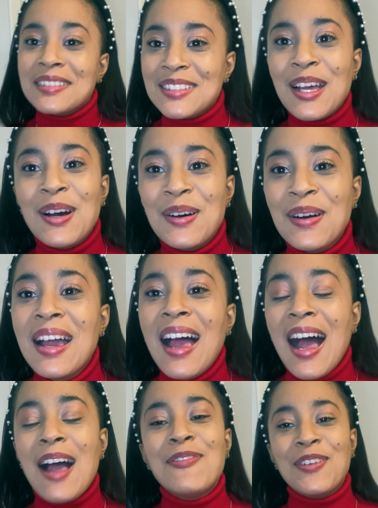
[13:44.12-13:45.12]
so
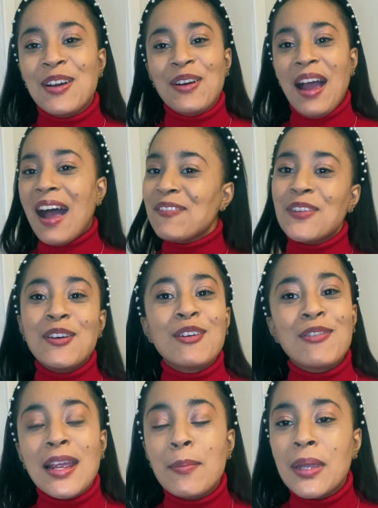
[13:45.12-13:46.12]
I feel I feel
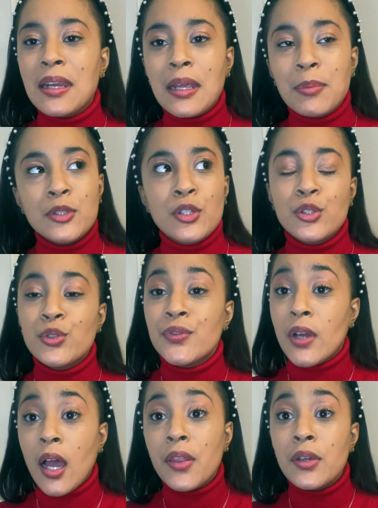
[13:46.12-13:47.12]
great being able to do for
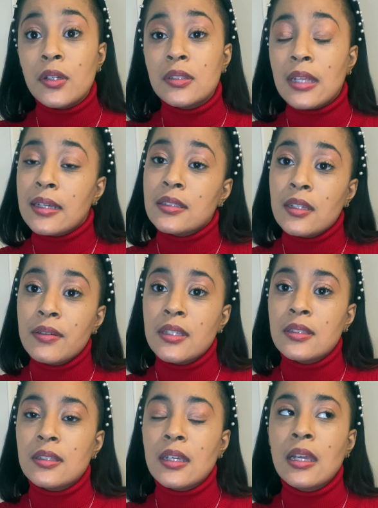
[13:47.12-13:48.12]
others. Like
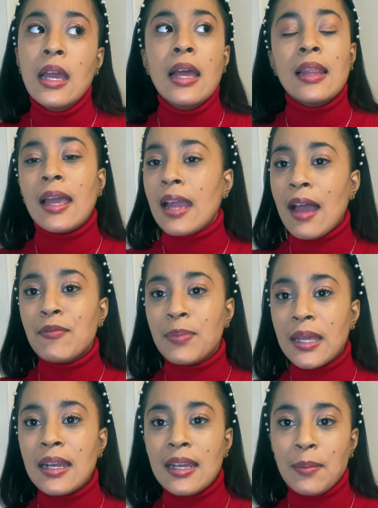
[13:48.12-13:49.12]
seriously, like I've
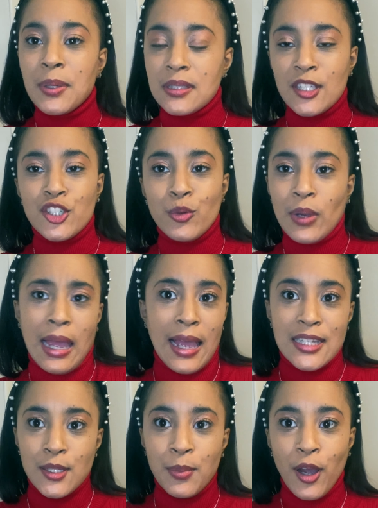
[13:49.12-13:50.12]
been in a position where I had
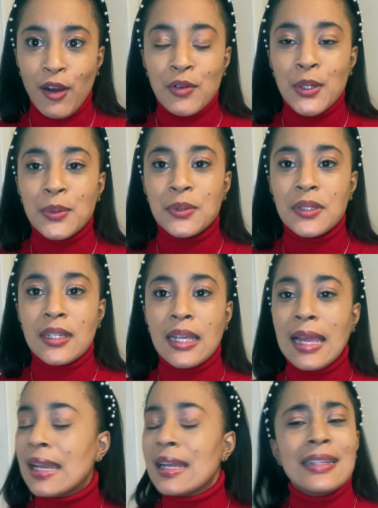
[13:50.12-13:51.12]
to borrow
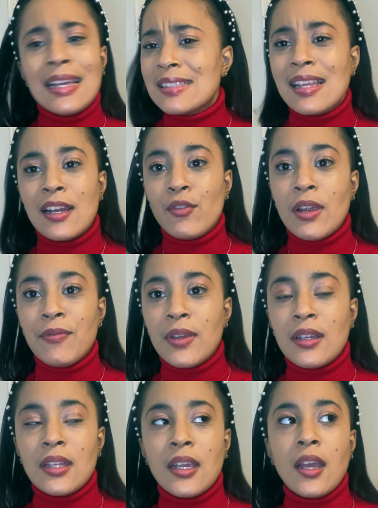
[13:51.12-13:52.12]
and that's not a great
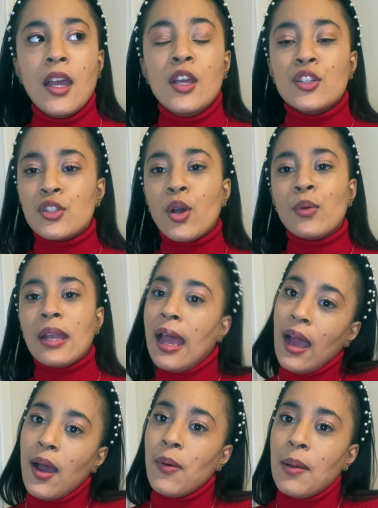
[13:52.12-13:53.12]
feeling so
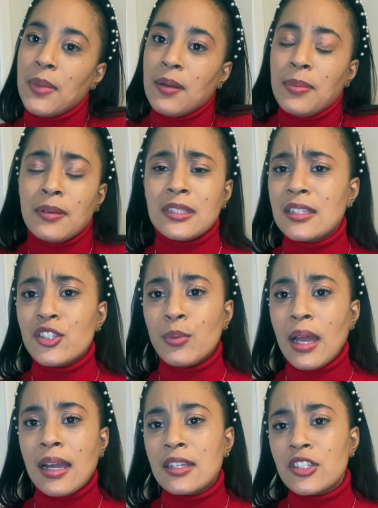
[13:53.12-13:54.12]
now i'm in a position where
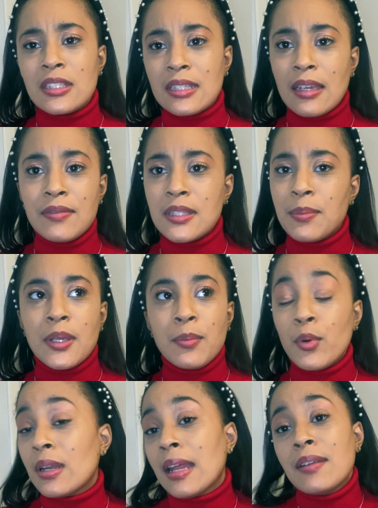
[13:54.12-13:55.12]
i could just give to
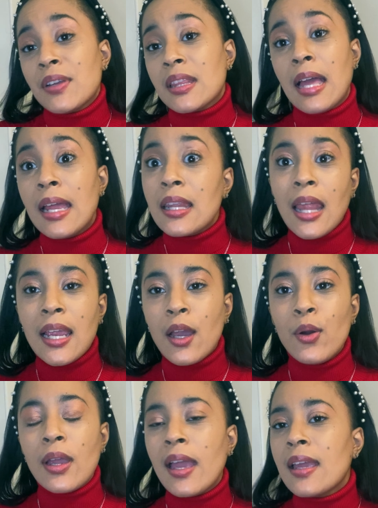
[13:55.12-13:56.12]
people not even letting like
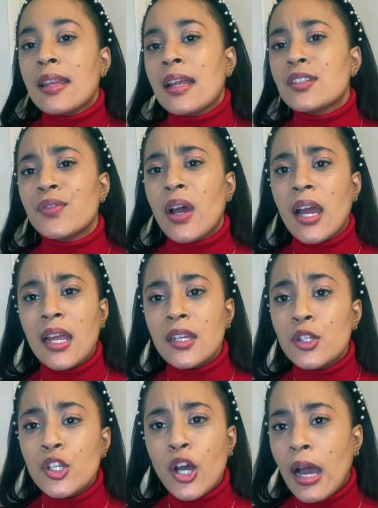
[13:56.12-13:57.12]
okay that's fine
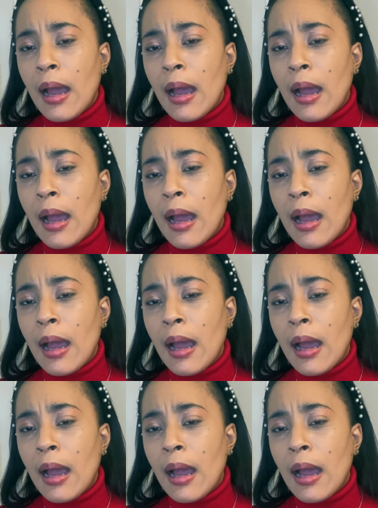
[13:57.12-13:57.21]
you know how